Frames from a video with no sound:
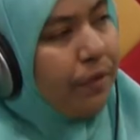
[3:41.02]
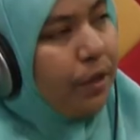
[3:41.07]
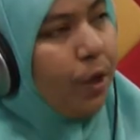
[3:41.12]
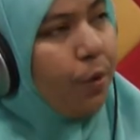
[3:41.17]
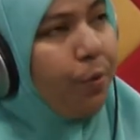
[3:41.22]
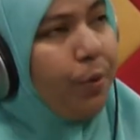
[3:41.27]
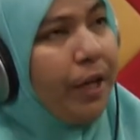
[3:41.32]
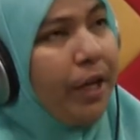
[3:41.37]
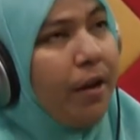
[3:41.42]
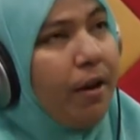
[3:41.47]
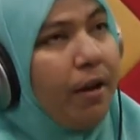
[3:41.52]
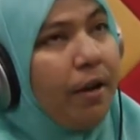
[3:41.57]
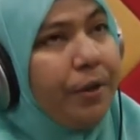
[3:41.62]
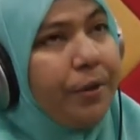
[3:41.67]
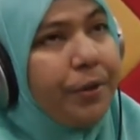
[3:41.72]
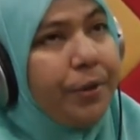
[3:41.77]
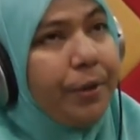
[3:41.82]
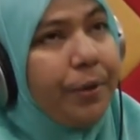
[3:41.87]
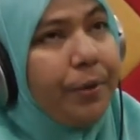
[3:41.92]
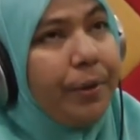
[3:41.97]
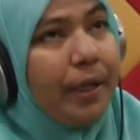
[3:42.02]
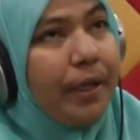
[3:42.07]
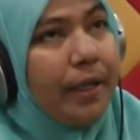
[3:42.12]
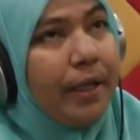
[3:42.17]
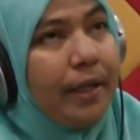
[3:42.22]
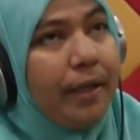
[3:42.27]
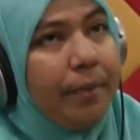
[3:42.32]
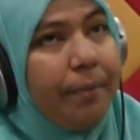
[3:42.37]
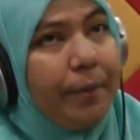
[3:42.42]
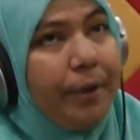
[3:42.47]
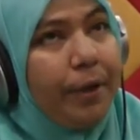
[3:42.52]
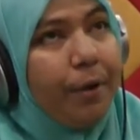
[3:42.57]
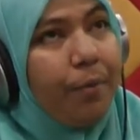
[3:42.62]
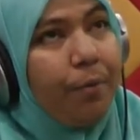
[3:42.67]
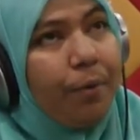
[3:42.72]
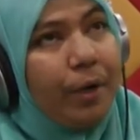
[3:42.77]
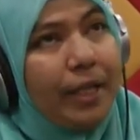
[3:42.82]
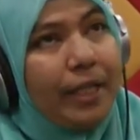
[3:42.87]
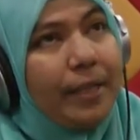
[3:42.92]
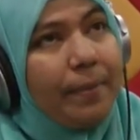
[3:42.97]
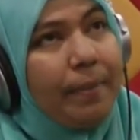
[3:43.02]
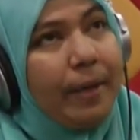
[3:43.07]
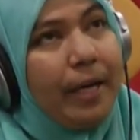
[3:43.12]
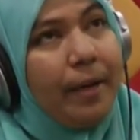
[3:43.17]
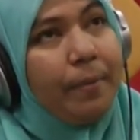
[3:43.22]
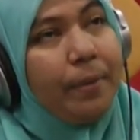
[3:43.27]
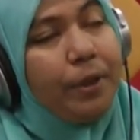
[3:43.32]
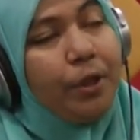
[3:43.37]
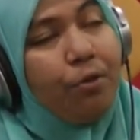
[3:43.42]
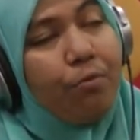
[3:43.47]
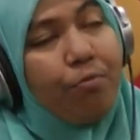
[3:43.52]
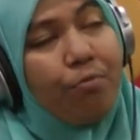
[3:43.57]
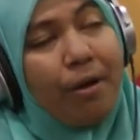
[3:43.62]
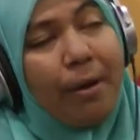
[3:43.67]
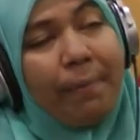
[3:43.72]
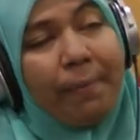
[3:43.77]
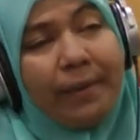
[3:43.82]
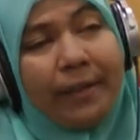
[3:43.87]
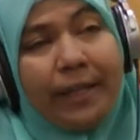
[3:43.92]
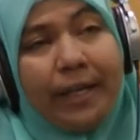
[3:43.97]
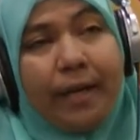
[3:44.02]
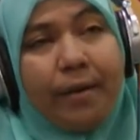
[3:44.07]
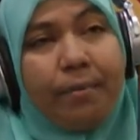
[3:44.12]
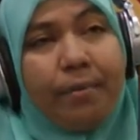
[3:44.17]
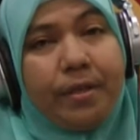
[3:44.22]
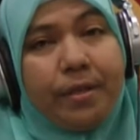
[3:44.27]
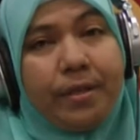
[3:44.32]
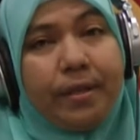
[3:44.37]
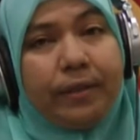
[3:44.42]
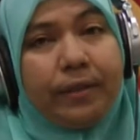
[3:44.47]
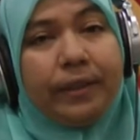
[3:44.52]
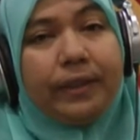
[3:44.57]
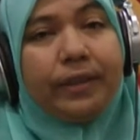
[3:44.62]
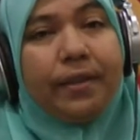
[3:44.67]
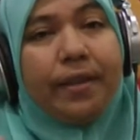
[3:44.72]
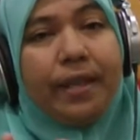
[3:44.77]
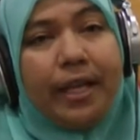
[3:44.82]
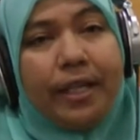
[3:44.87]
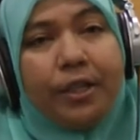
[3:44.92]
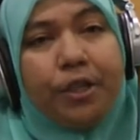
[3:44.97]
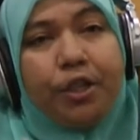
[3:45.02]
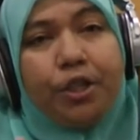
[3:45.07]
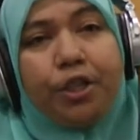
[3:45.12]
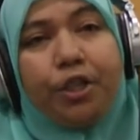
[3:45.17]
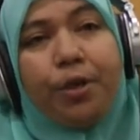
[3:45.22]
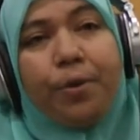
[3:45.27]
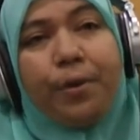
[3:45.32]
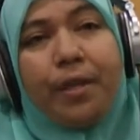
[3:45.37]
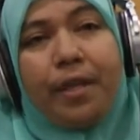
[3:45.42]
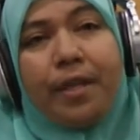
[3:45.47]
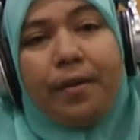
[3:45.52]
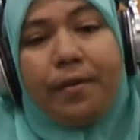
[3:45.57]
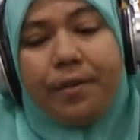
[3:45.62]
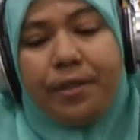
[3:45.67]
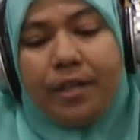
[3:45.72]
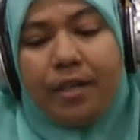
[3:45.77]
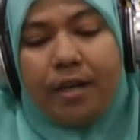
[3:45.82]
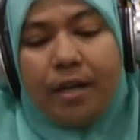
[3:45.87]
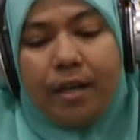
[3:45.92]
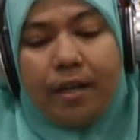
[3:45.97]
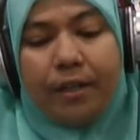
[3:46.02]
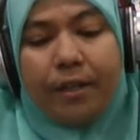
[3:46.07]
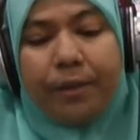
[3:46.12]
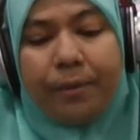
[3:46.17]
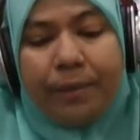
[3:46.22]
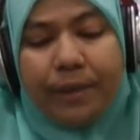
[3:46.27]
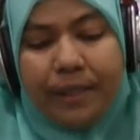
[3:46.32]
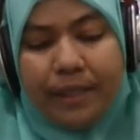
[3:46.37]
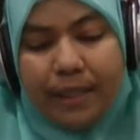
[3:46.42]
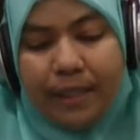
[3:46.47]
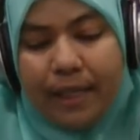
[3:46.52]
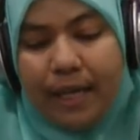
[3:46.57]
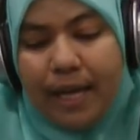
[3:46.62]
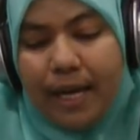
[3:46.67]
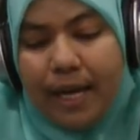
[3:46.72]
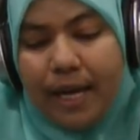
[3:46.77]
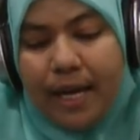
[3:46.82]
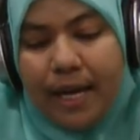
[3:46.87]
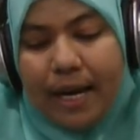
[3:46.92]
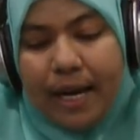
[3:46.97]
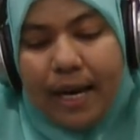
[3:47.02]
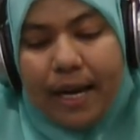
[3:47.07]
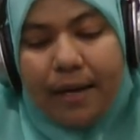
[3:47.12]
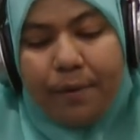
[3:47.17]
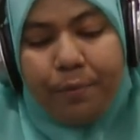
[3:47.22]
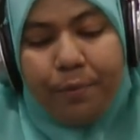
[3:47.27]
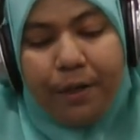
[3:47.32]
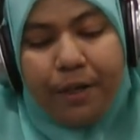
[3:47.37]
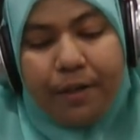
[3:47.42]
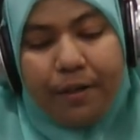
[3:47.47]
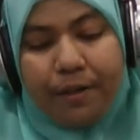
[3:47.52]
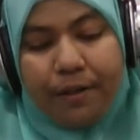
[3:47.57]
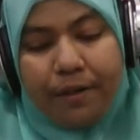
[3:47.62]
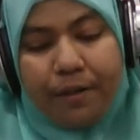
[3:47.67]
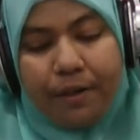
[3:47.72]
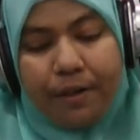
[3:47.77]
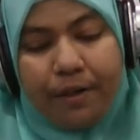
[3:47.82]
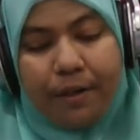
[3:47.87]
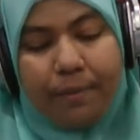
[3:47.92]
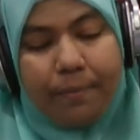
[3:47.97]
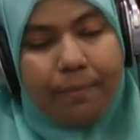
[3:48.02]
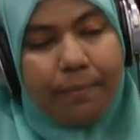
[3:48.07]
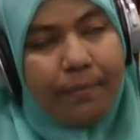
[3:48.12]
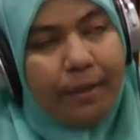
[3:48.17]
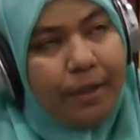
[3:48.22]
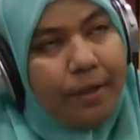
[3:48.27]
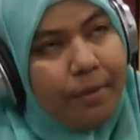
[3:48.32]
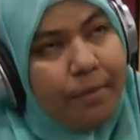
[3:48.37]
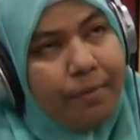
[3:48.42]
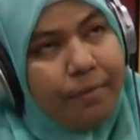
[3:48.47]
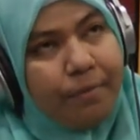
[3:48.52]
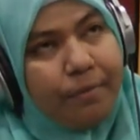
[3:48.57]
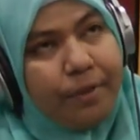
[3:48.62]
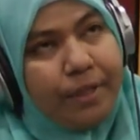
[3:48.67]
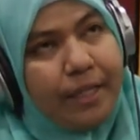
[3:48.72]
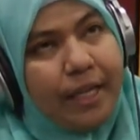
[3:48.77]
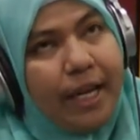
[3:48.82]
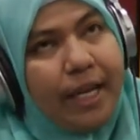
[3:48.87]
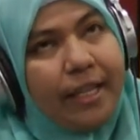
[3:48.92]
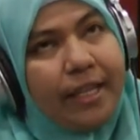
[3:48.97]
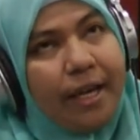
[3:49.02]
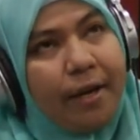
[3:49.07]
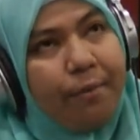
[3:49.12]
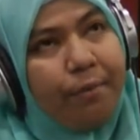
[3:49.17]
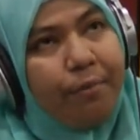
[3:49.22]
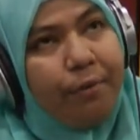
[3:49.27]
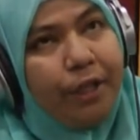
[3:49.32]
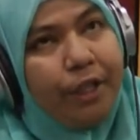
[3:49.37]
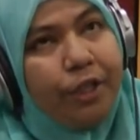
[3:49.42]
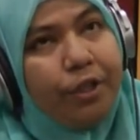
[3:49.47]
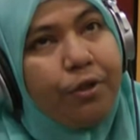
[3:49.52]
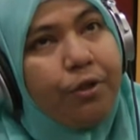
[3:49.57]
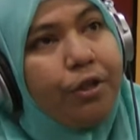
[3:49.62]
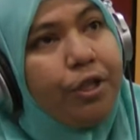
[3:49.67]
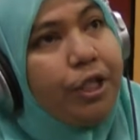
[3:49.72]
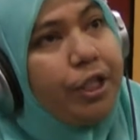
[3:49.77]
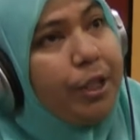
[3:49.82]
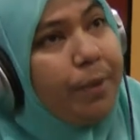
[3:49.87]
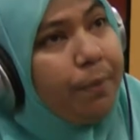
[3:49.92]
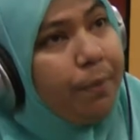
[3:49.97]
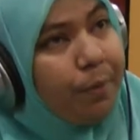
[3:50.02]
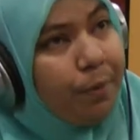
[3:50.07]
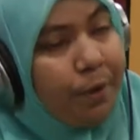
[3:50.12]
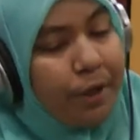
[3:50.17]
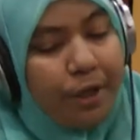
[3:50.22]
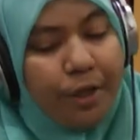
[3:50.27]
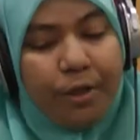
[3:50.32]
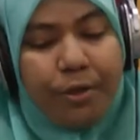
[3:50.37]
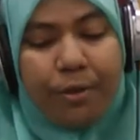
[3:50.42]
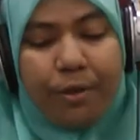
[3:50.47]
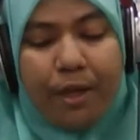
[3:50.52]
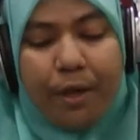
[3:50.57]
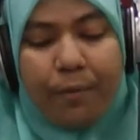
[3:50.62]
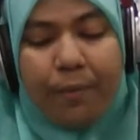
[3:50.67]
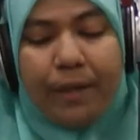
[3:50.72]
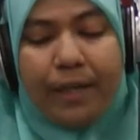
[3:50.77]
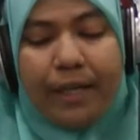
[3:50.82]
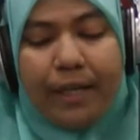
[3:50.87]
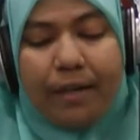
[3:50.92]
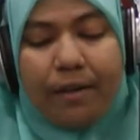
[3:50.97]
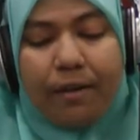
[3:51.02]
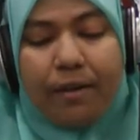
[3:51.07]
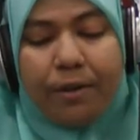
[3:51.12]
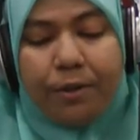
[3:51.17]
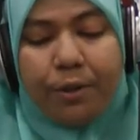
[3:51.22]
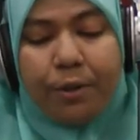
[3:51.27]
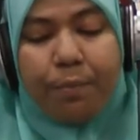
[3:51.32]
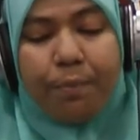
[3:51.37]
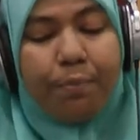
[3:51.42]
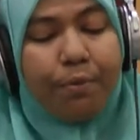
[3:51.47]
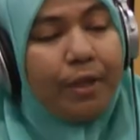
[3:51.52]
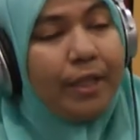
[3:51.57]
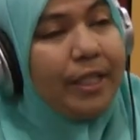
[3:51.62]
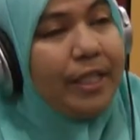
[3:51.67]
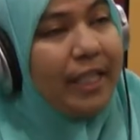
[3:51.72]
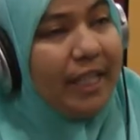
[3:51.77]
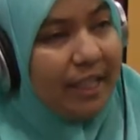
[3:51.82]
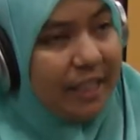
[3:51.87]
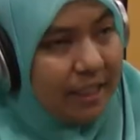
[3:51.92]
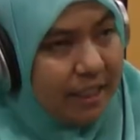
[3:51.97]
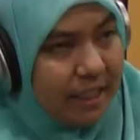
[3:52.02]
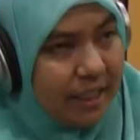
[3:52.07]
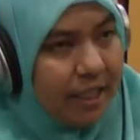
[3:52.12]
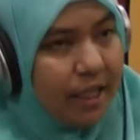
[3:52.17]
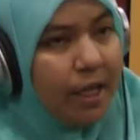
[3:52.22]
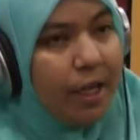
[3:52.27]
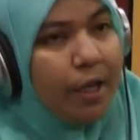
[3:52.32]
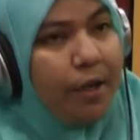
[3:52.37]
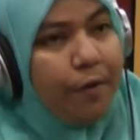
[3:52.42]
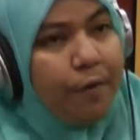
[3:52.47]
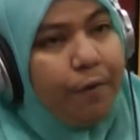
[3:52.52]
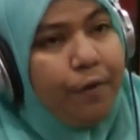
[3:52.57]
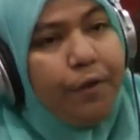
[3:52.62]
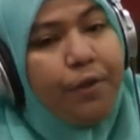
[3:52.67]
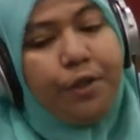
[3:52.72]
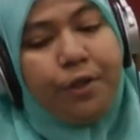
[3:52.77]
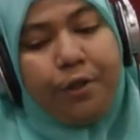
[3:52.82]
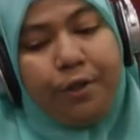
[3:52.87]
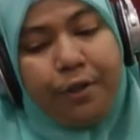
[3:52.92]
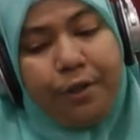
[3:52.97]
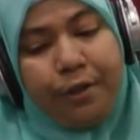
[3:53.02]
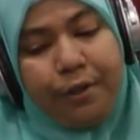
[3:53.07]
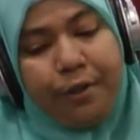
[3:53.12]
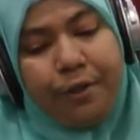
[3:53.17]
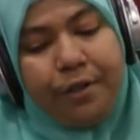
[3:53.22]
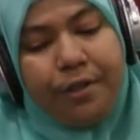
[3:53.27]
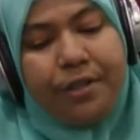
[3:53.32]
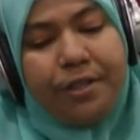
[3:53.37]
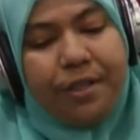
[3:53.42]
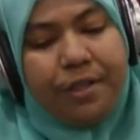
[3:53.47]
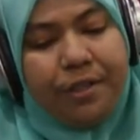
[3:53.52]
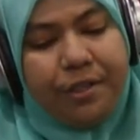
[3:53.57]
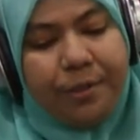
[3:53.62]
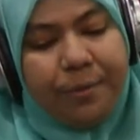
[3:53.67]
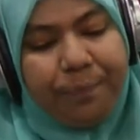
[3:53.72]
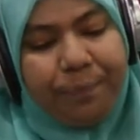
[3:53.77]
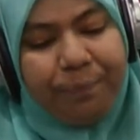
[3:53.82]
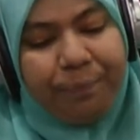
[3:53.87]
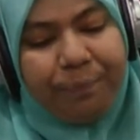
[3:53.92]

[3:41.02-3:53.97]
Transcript: we also, you know, want to be able to replicate results, so that to show that there is a continuity. And we are, you know, saying that research is important so that we can also predict future occurrences.